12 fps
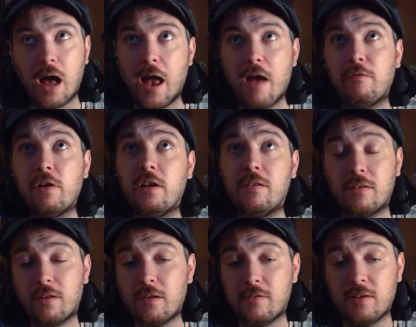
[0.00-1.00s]
every
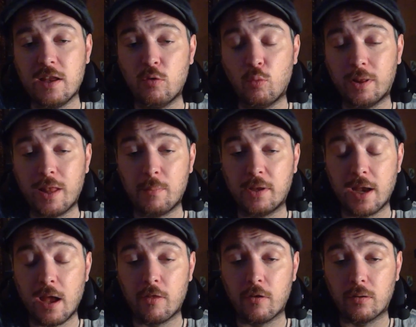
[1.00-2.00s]
scene with them
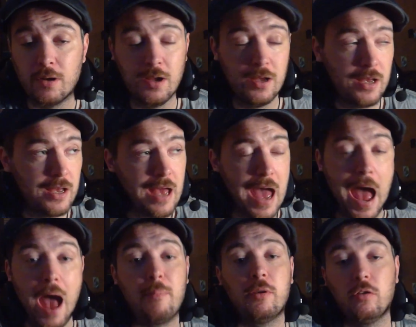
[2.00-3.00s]
together,
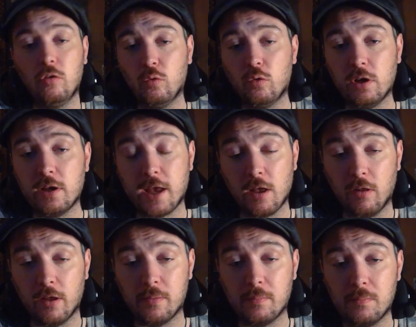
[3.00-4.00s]
absolutely
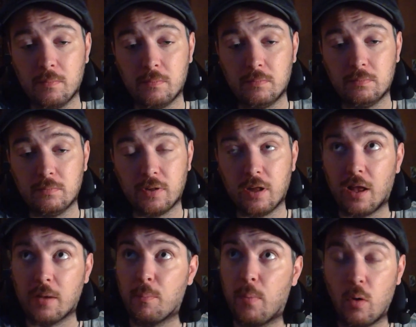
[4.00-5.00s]
kill it.
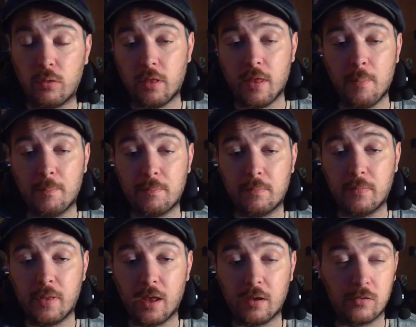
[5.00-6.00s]
Like, both of them.
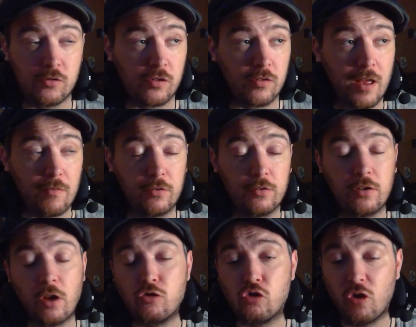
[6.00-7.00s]
They just have
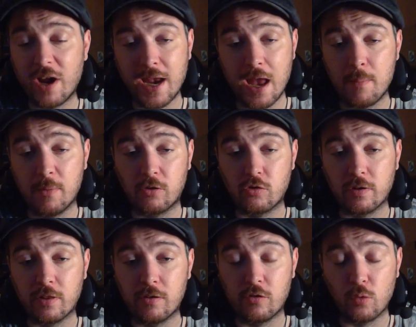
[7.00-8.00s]
such great
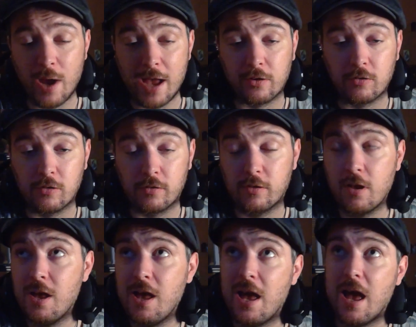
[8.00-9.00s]
chemistry, these two actors.
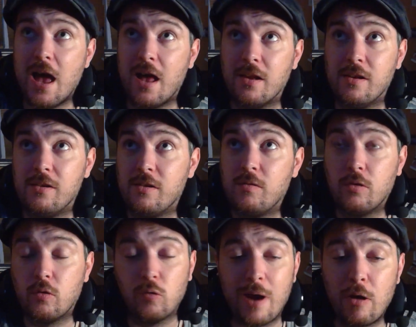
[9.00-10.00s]
And
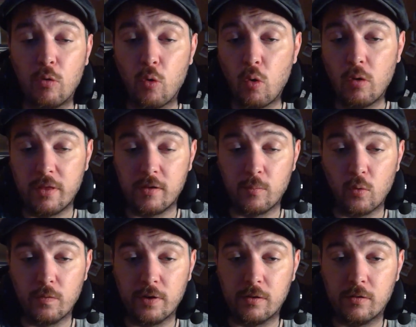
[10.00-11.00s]
throughout all these
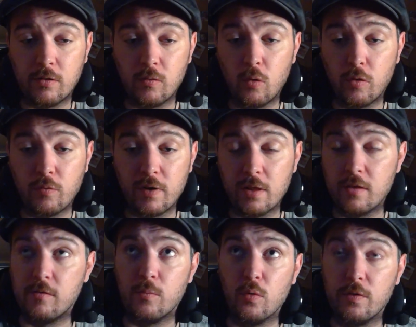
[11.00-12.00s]
movies, all three of
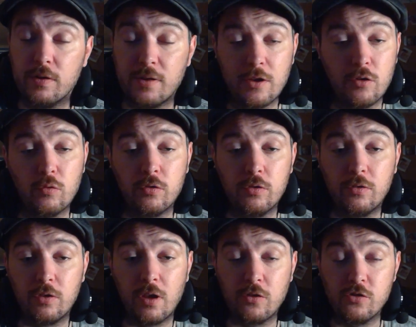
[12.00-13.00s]
these movies, they do
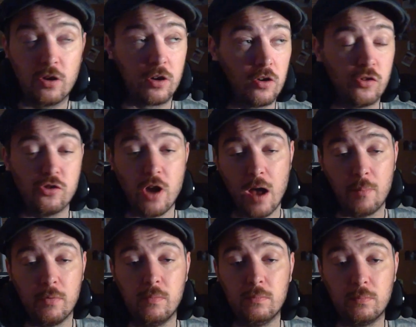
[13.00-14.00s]
such a good job
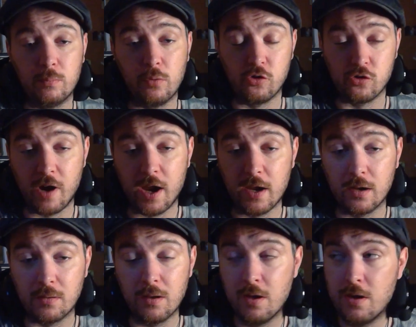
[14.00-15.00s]
portraying